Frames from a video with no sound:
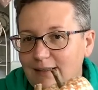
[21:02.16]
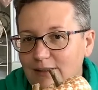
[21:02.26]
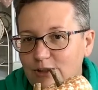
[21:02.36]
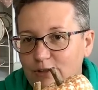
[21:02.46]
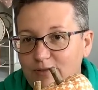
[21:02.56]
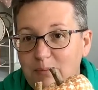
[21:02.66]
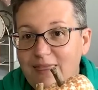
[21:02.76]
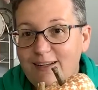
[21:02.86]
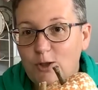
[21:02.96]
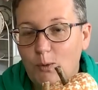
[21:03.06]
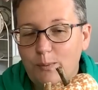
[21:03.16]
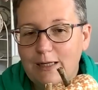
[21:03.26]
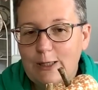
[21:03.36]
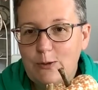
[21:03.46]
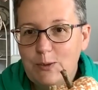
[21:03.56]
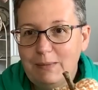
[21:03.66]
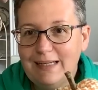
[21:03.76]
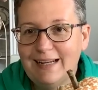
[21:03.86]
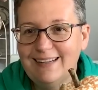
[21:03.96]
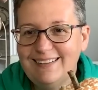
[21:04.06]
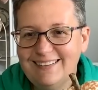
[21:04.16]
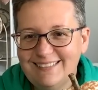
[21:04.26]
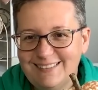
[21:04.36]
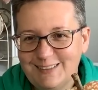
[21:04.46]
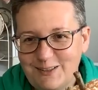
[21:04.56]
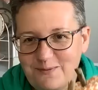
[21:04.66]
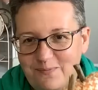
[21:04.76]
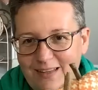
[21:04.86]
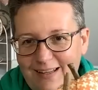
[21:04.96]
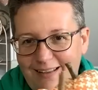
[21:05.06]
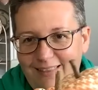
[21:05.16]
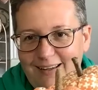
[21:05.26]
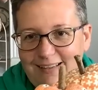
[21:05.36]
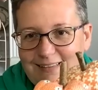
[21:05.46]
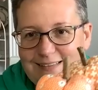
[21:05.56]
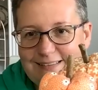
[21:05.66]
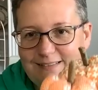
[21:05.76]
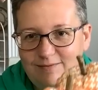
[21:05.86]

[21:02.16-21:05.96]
shoved them in the top and glued them in. So that is